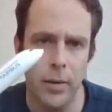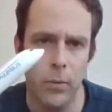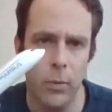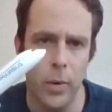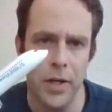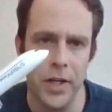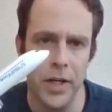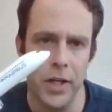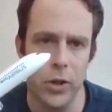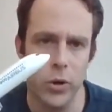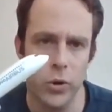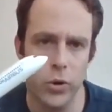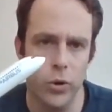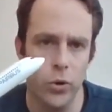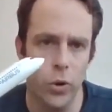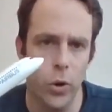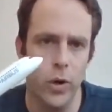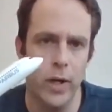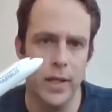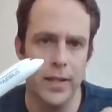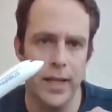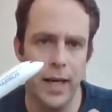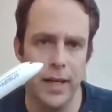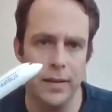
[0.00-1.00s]
when the
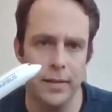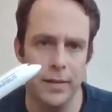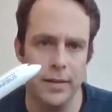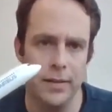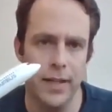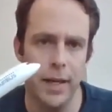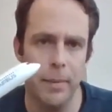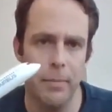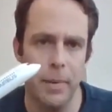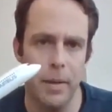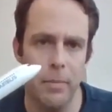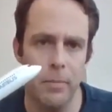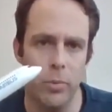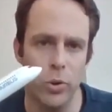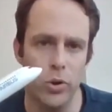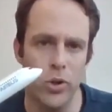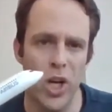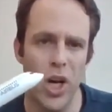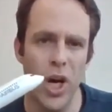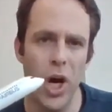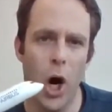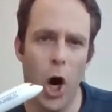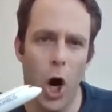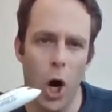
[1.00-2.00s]
controller does a step input.
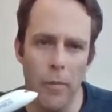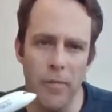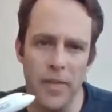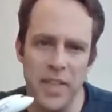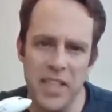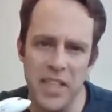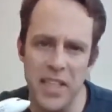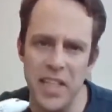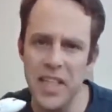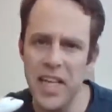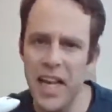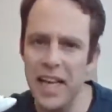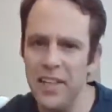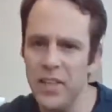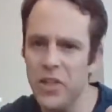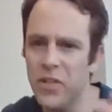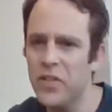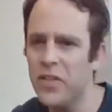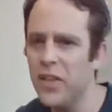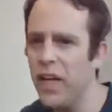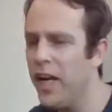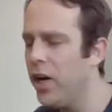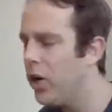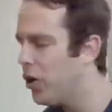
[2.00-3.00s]
Obviously, then you
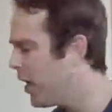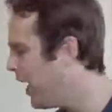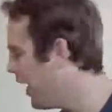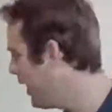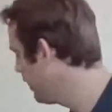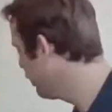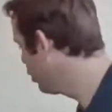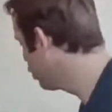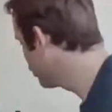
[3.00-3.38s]
say, okay, it